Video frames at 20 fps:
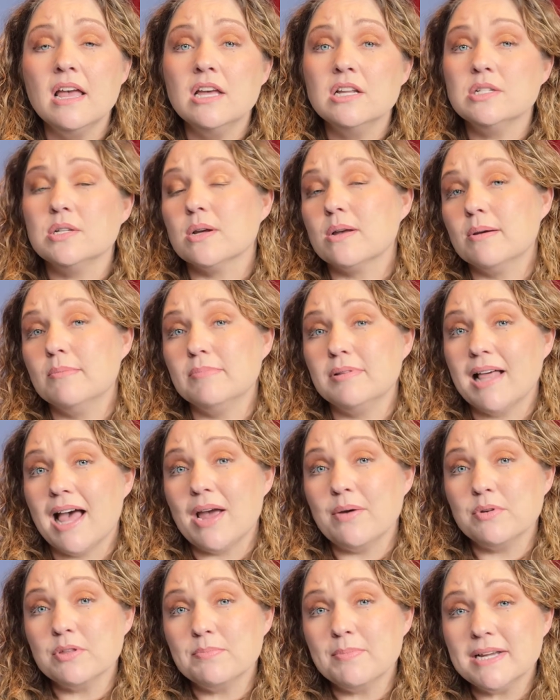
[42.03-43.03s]
to comply
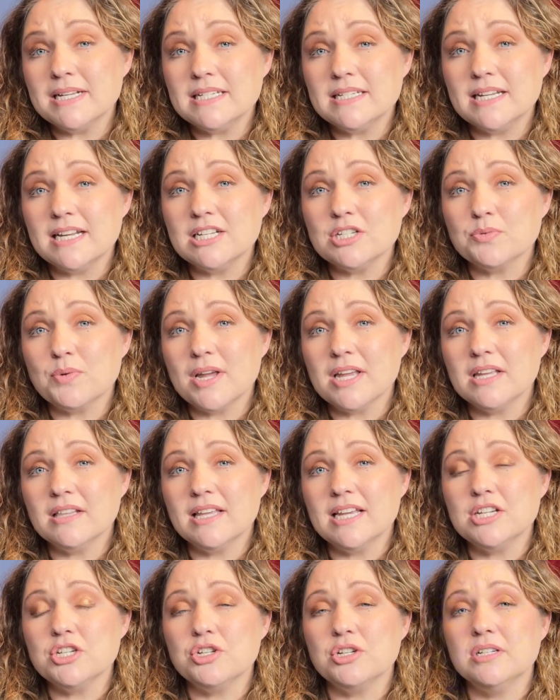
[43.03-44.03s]
with my state's
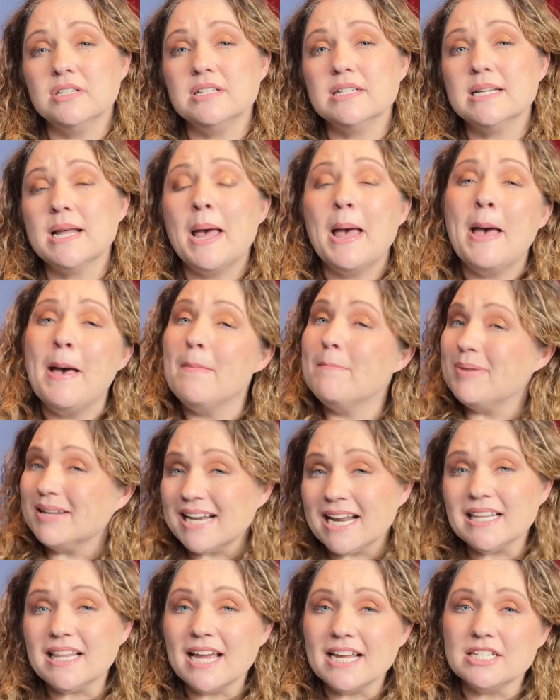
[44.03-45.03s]
regulations, but
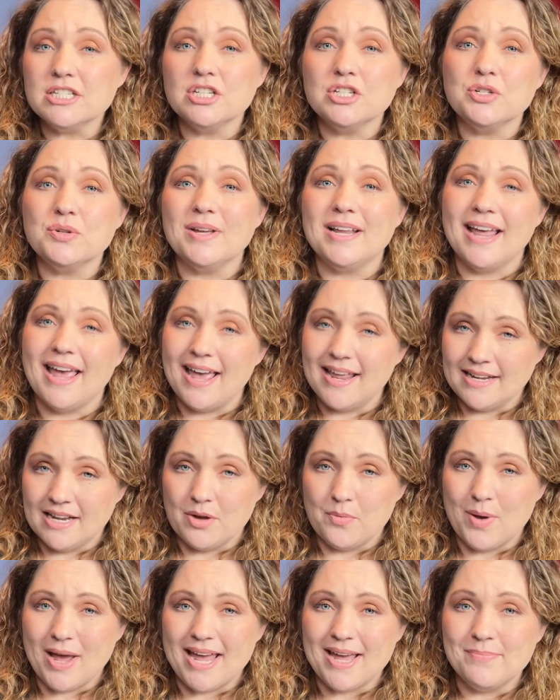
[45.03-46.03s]
I like to do it
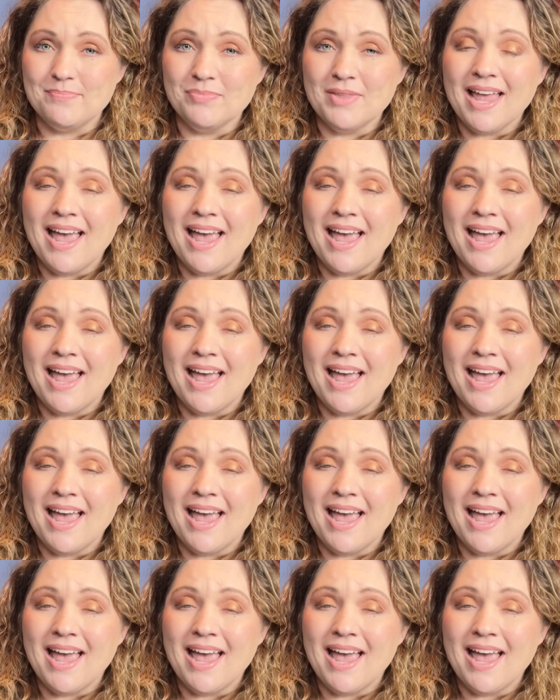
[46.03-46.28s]
anyway.